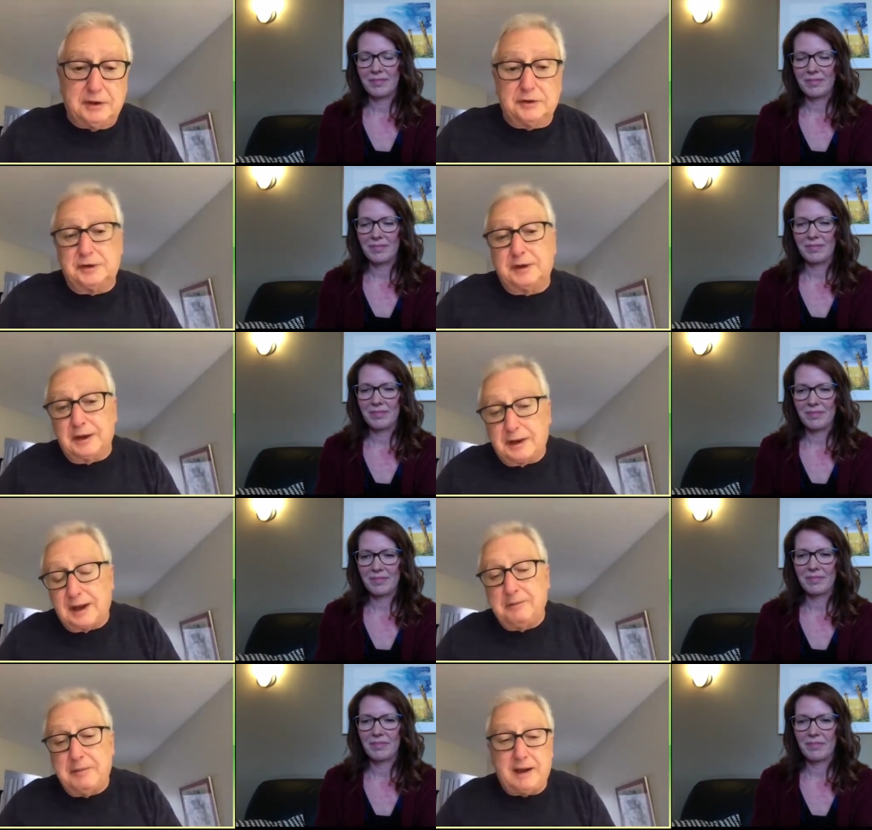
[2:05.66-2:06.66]
Speaker 1: years, and then I
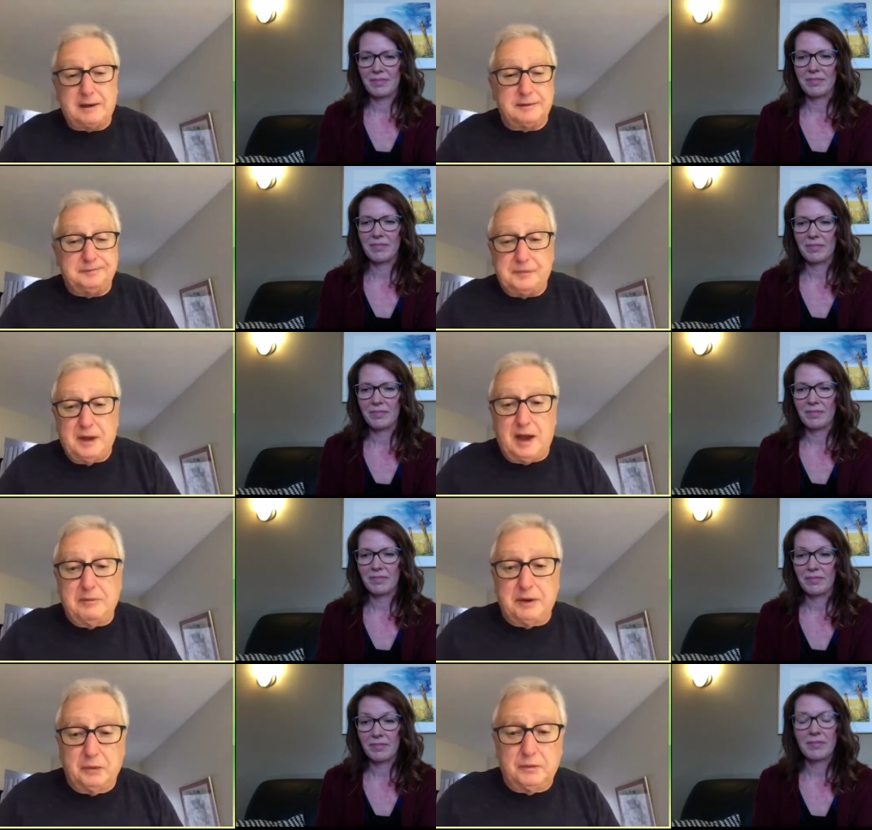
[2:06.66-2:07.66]
came back. I've
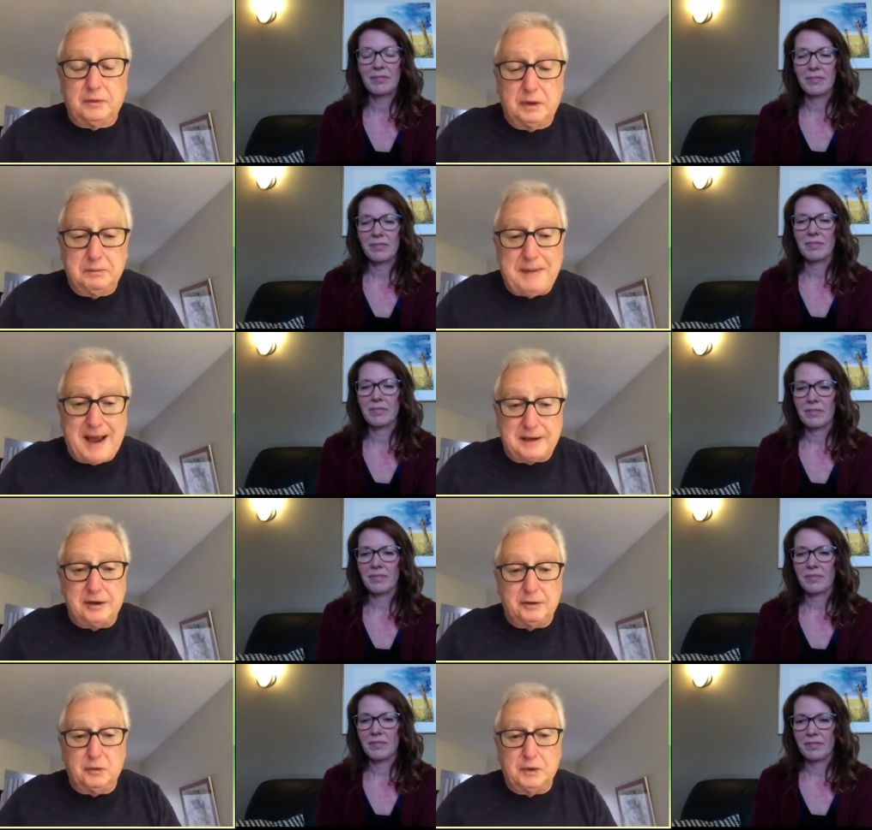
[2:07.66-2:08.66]
been back
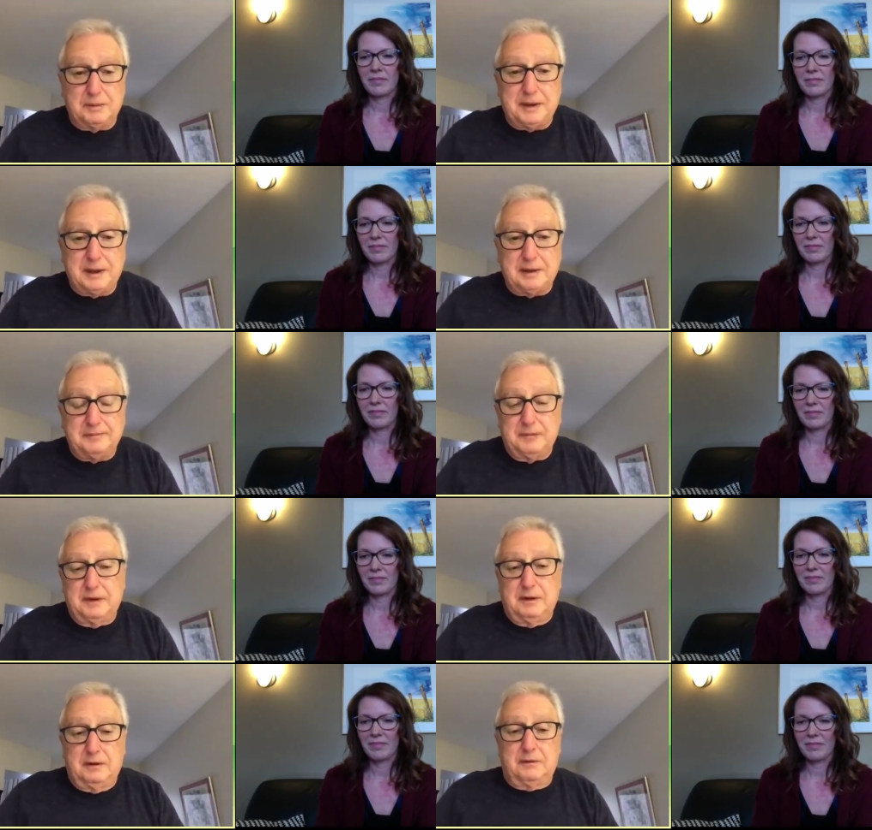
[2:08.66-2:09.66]
here in Winnipeg
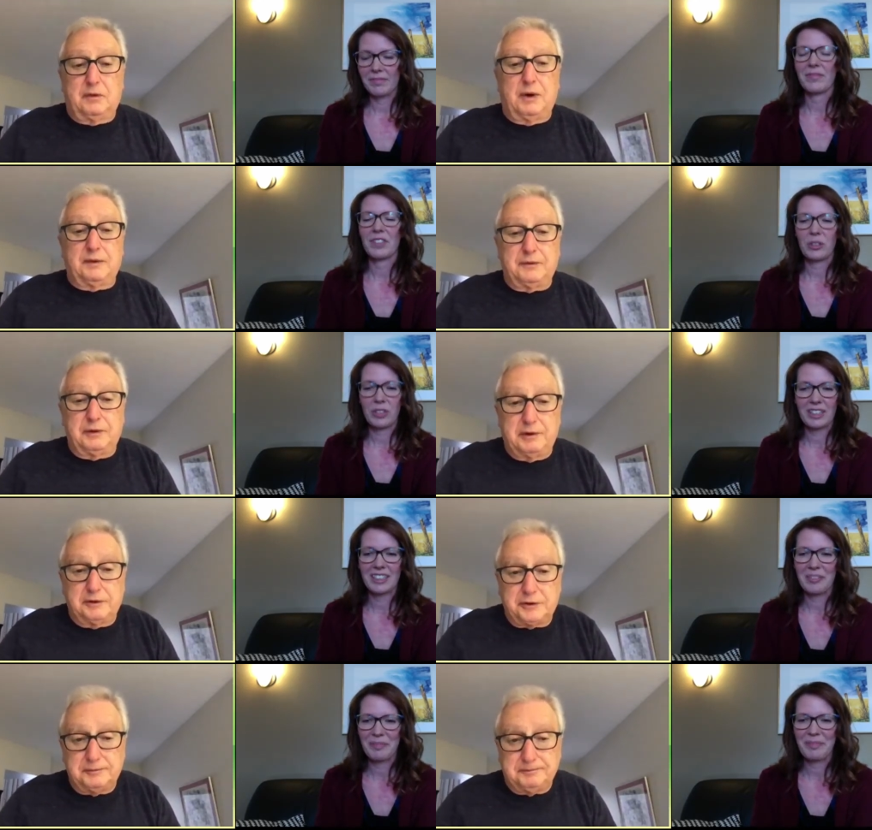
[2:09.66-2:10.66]
quite okay. a few
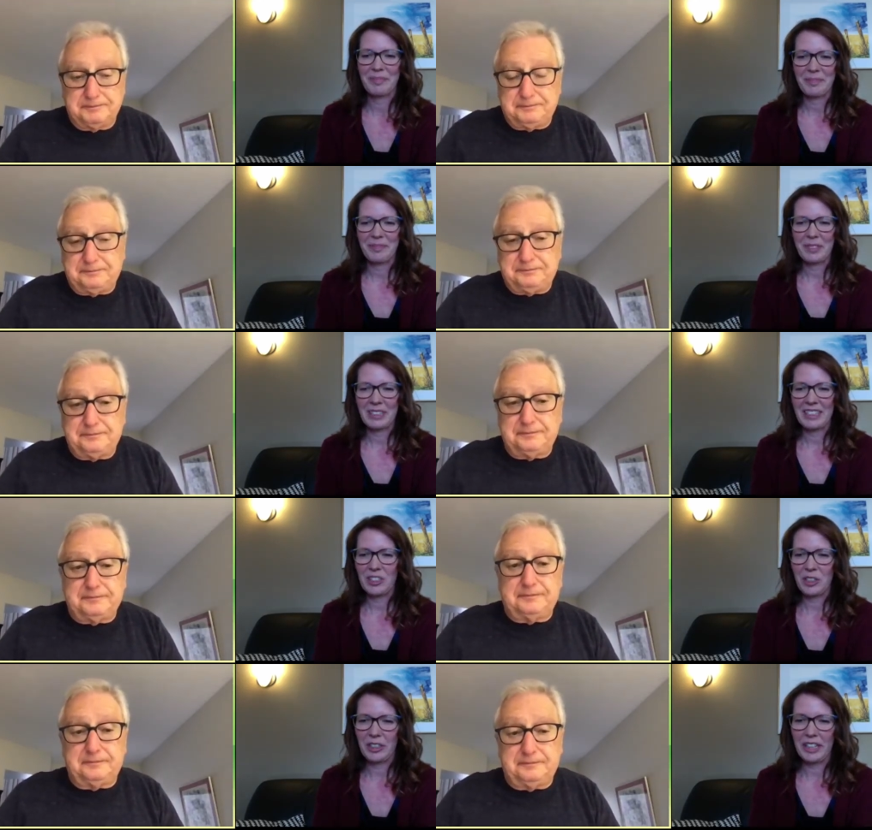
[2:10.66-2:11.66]
years.
Speaker 2: So you
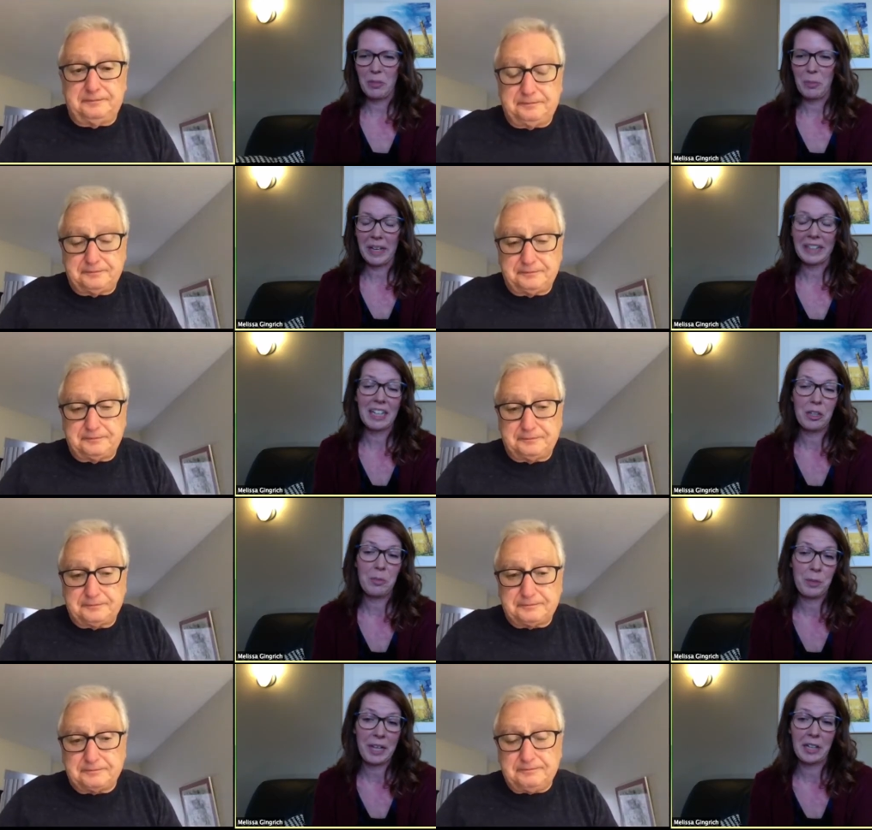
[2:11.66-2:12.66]
came back, and
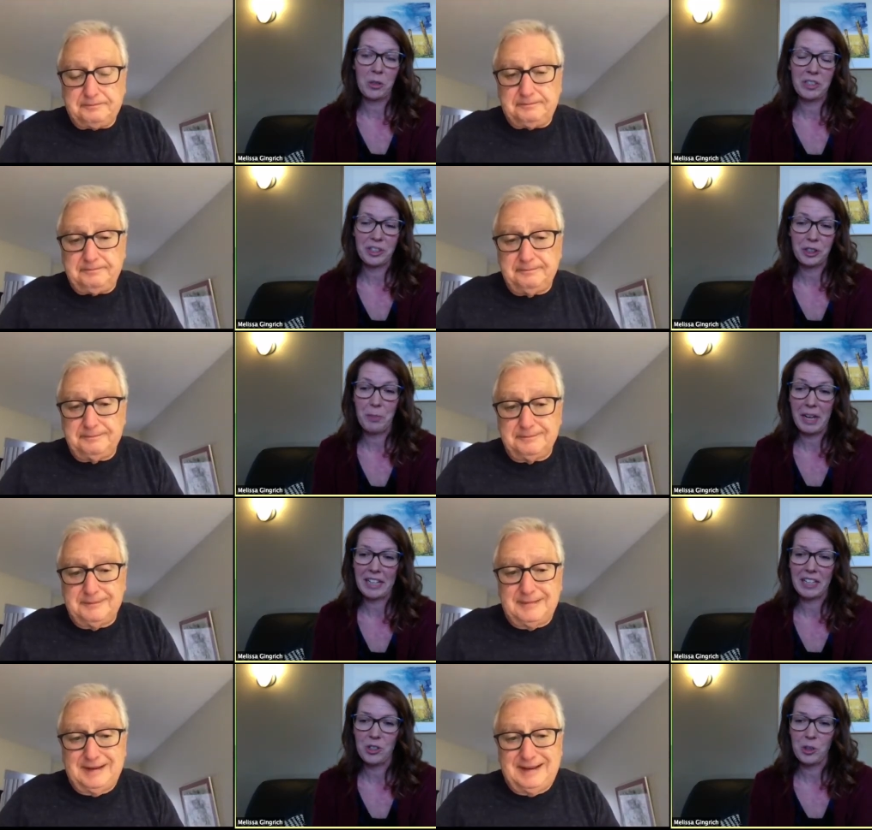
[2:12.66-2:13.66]
piano is your main
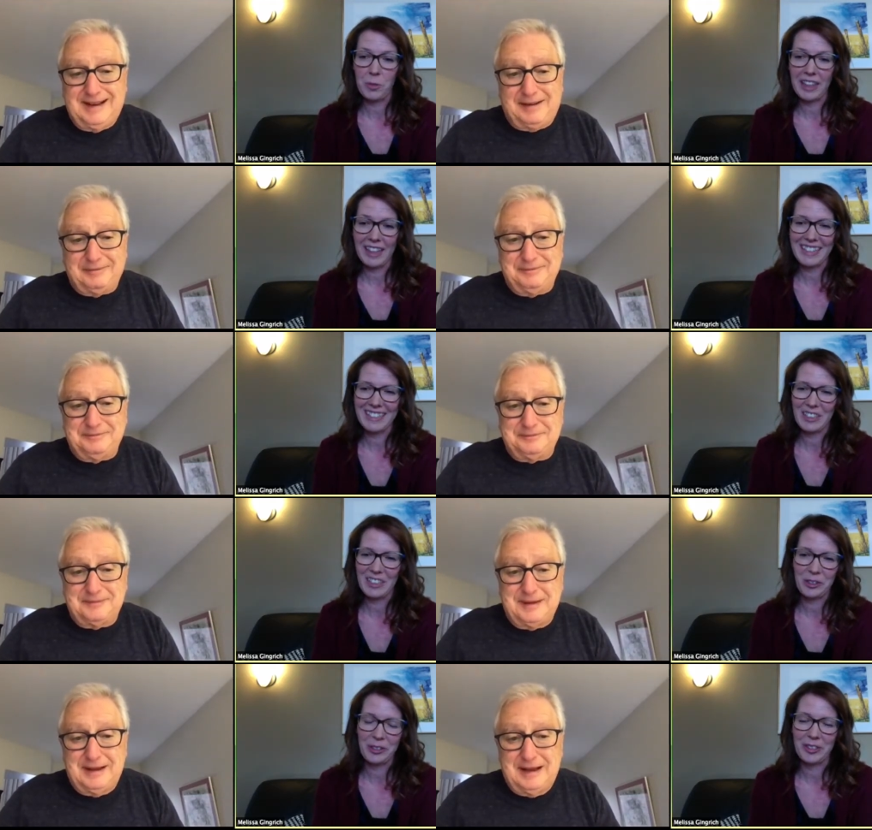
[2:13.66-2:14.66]
instrument. Then did
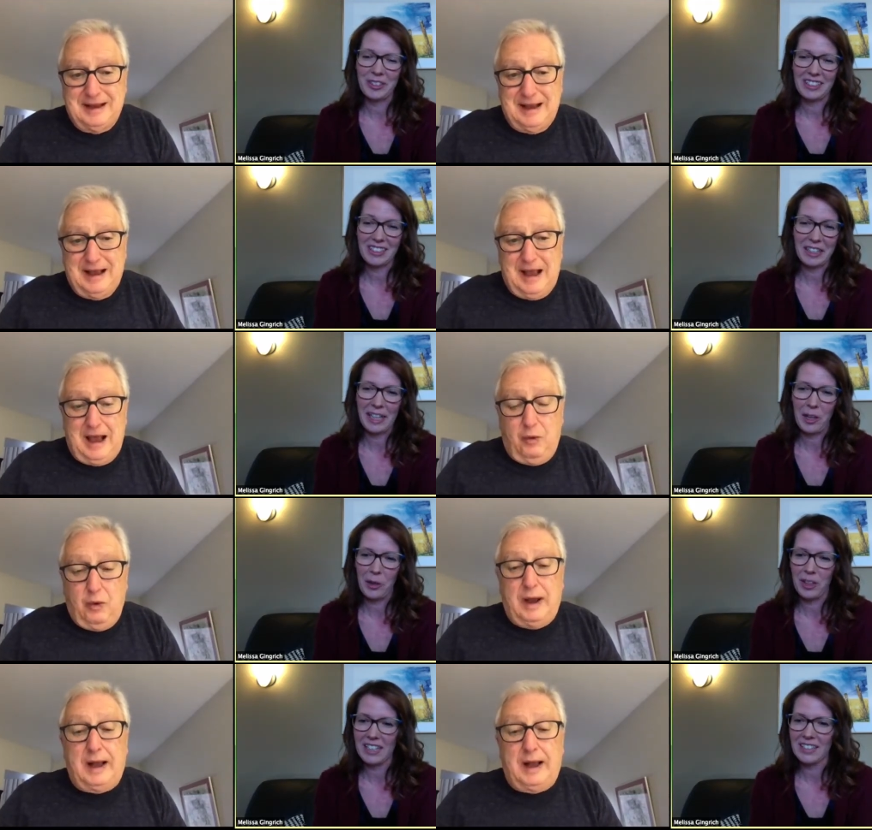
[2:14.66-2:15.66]
you study
Speaker 1: other things?
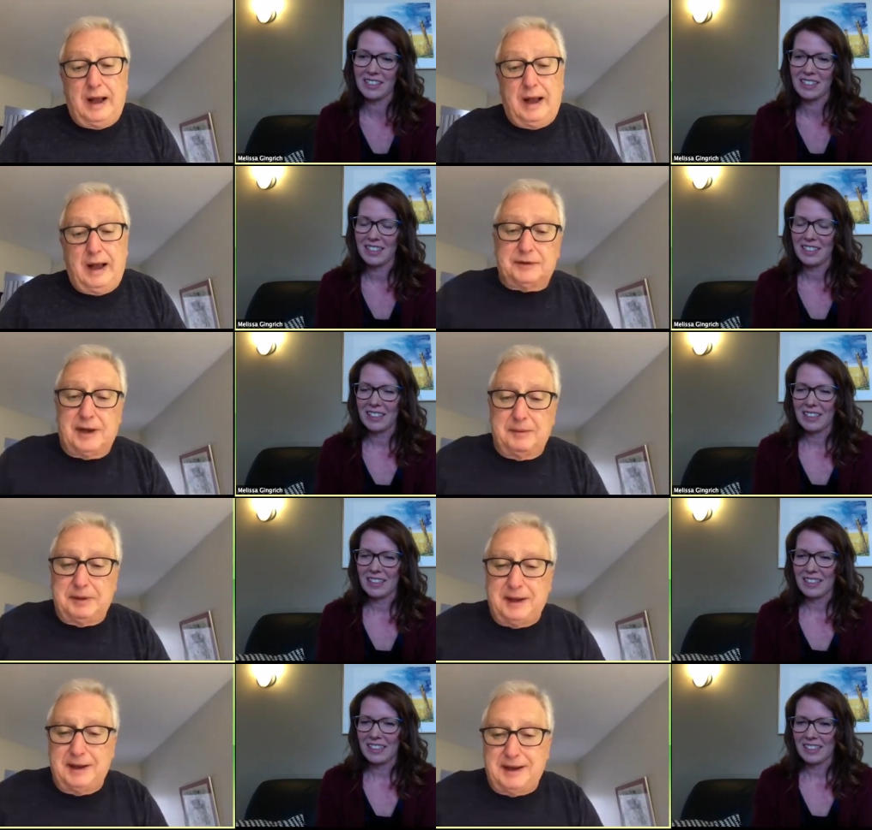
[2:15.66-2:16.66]
Well, that yeah, I
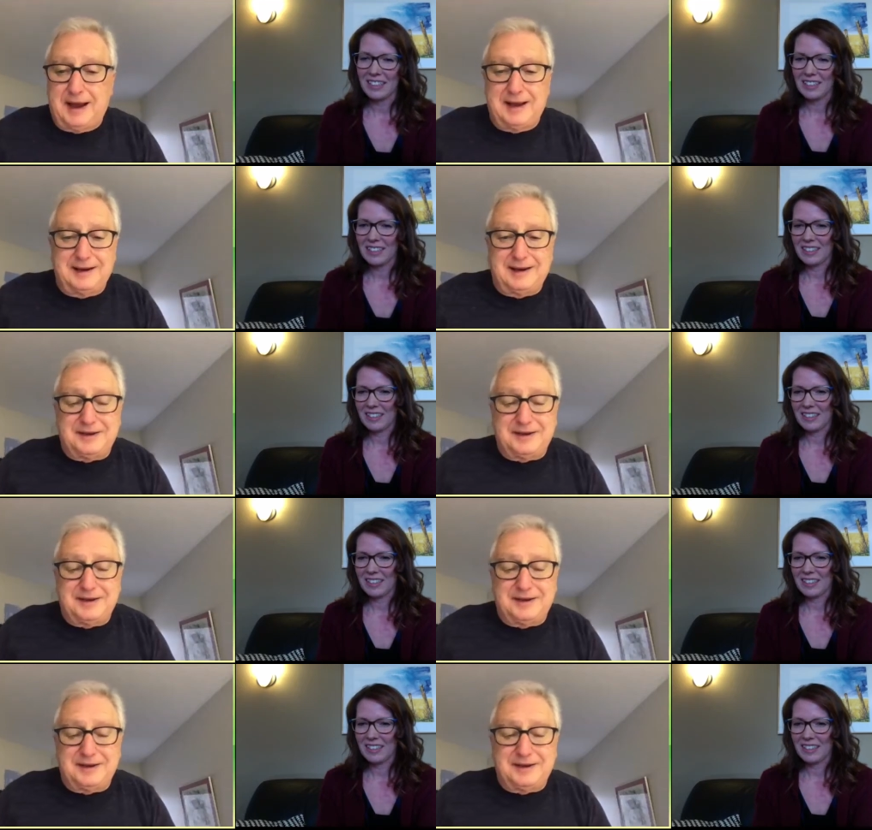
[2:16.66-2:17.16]
played. I,